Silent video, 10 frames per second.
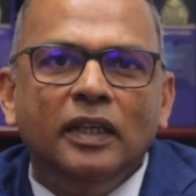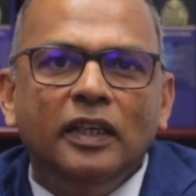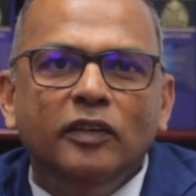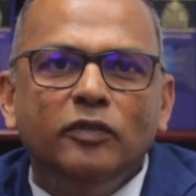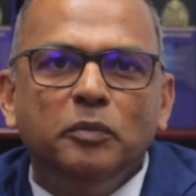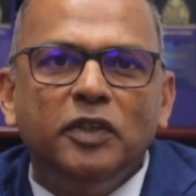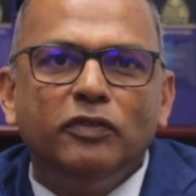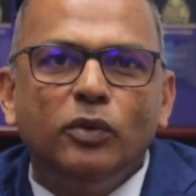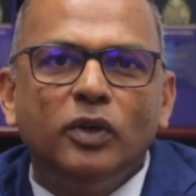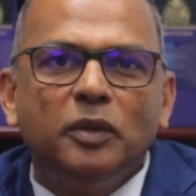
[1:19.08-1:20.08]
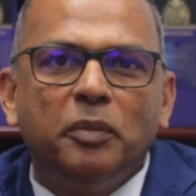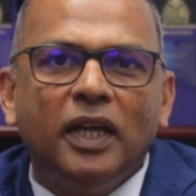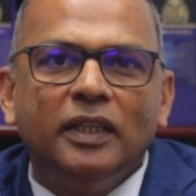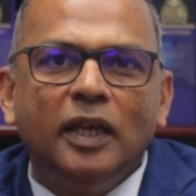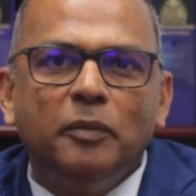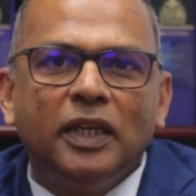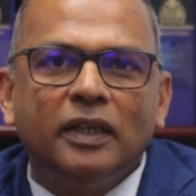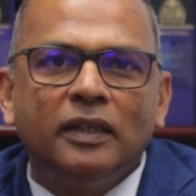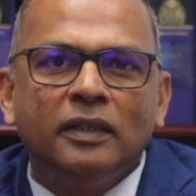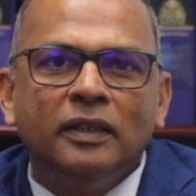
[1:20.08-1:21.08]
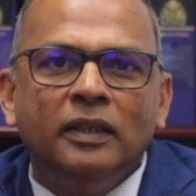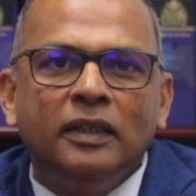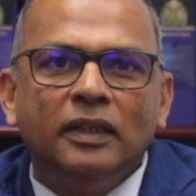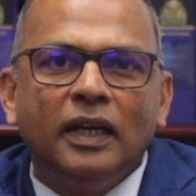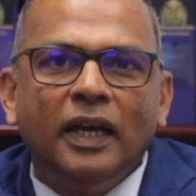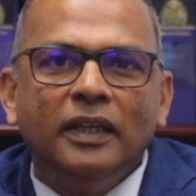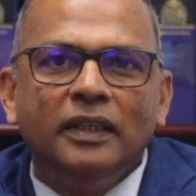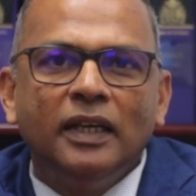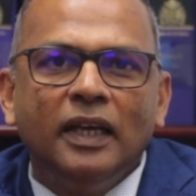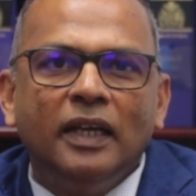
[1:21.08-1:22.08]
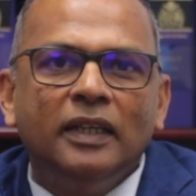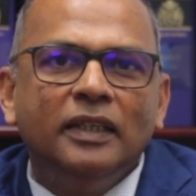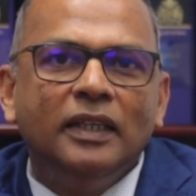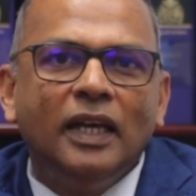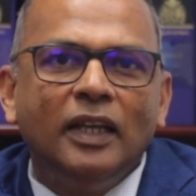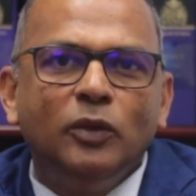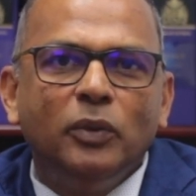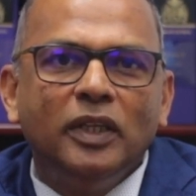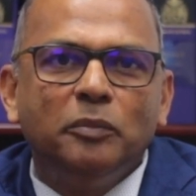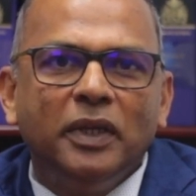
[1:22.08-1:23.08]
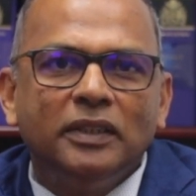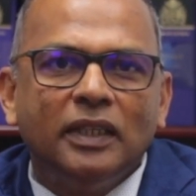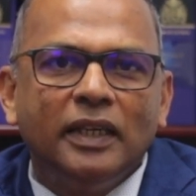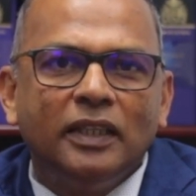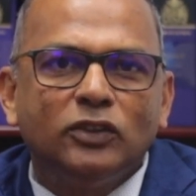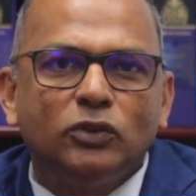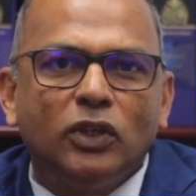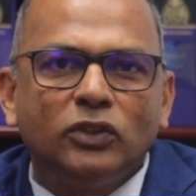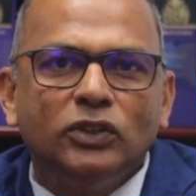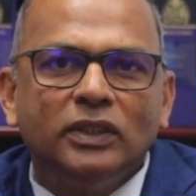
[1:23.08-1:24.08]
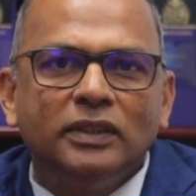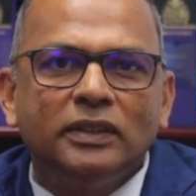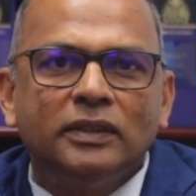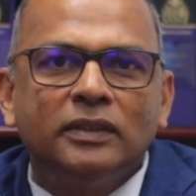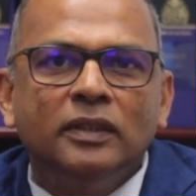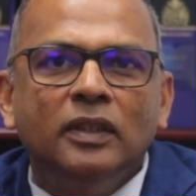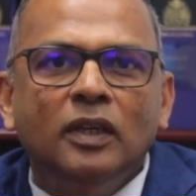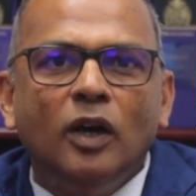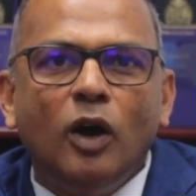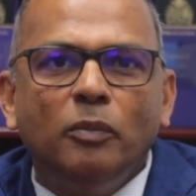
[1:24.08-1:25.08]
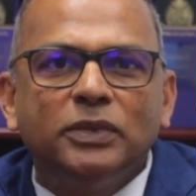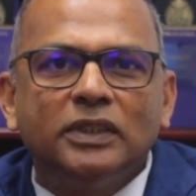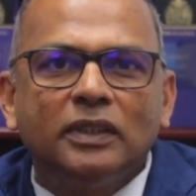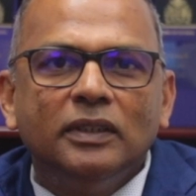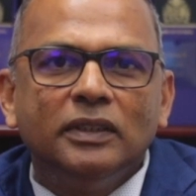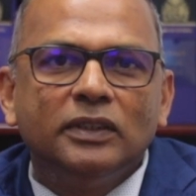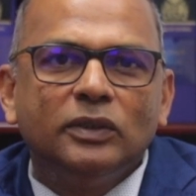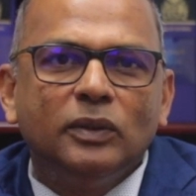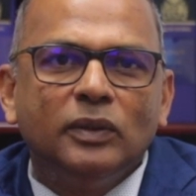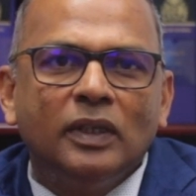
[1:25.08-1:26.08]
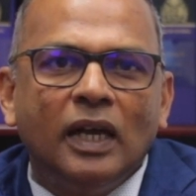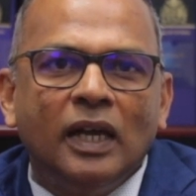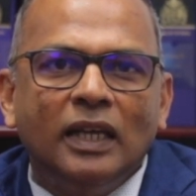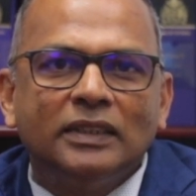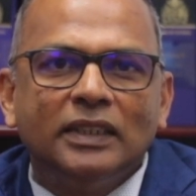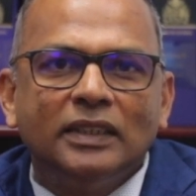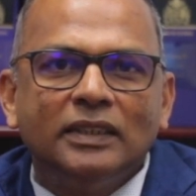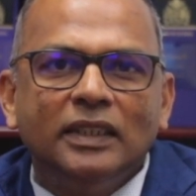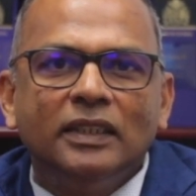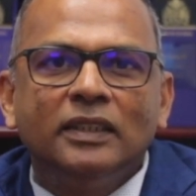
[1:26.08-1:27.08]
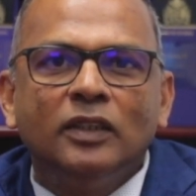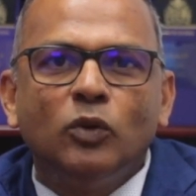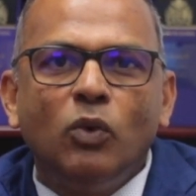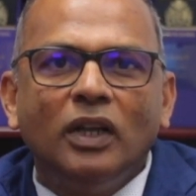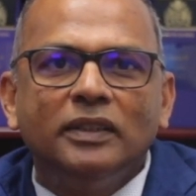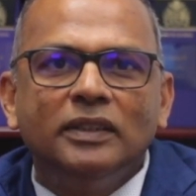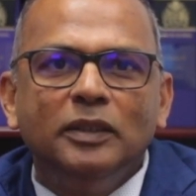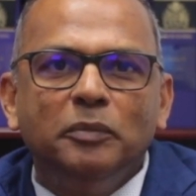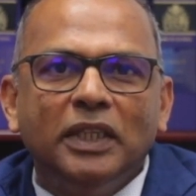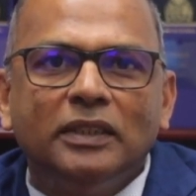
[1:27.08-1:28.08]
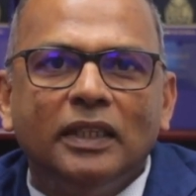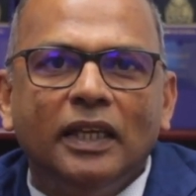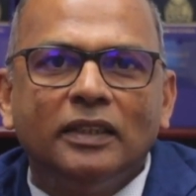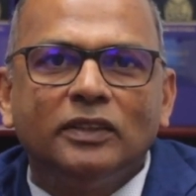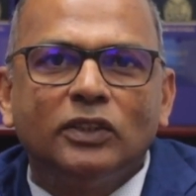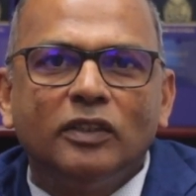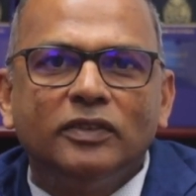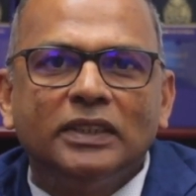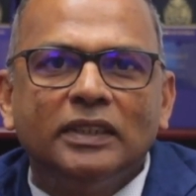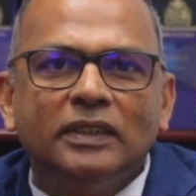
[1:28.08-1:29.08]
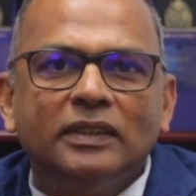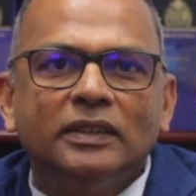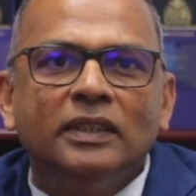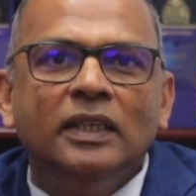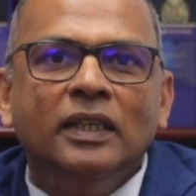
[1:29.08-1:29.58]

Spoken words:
Even before the pandemic, Guyana had inadequate mental health structures, obstacles to assessing quality mental health services,